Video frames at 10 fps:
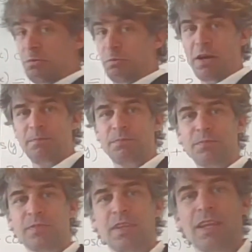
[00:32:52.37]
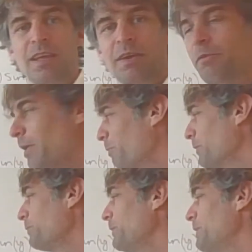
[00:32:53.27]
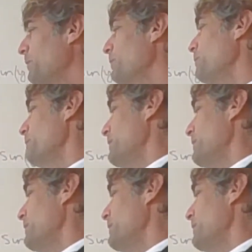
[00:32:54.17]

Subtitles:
one, well, what do? We